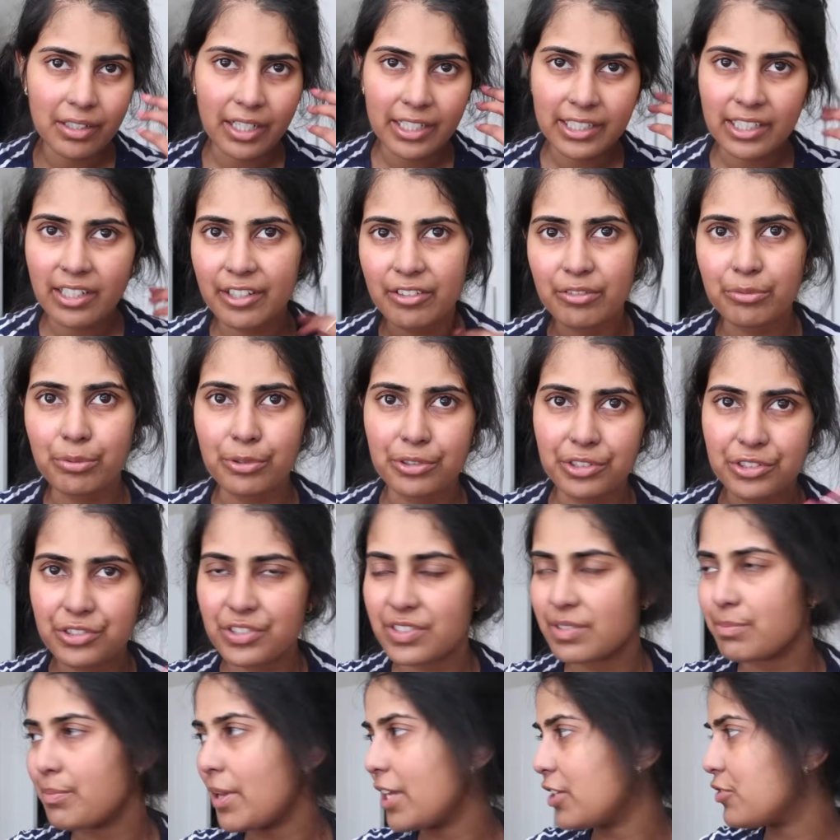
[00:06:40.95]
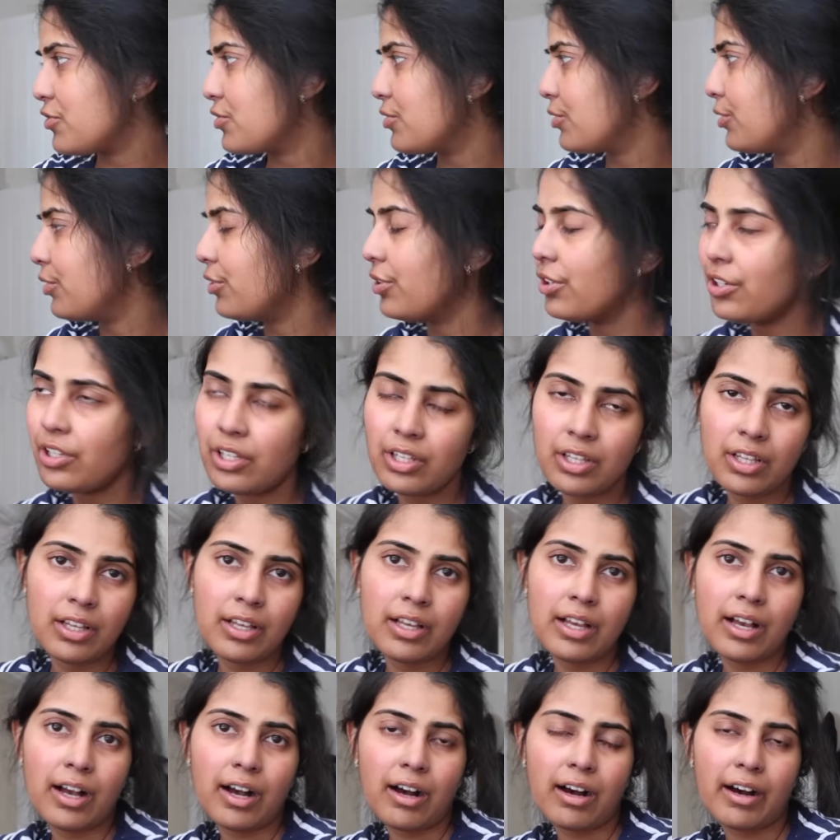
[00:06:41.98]
I kind of want to just make sure
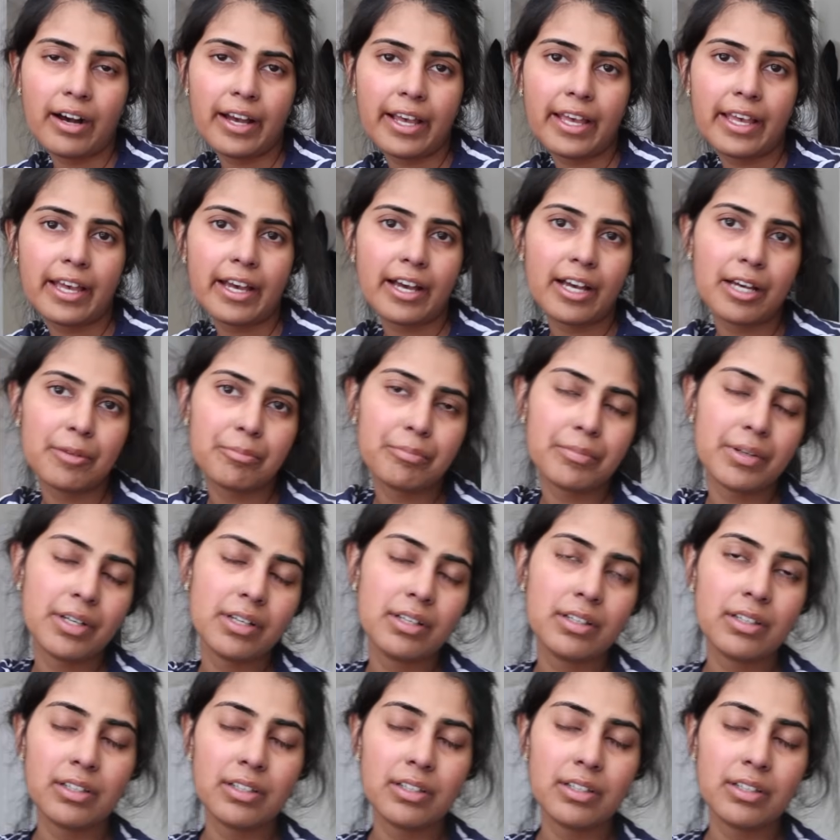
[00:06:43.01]
I am